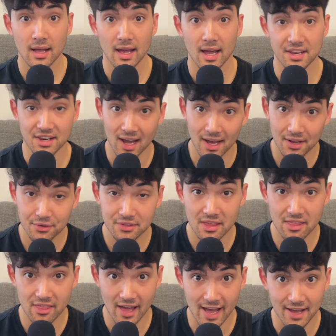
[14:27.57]
And not only
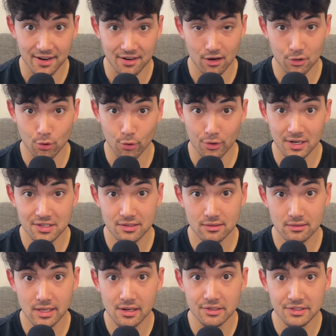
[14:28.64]
that, according to
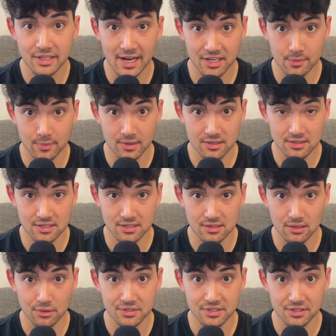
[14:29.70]
legal documents
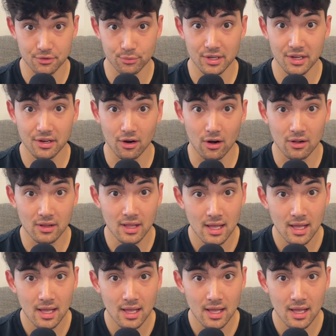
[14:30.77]
disclosed in the recall,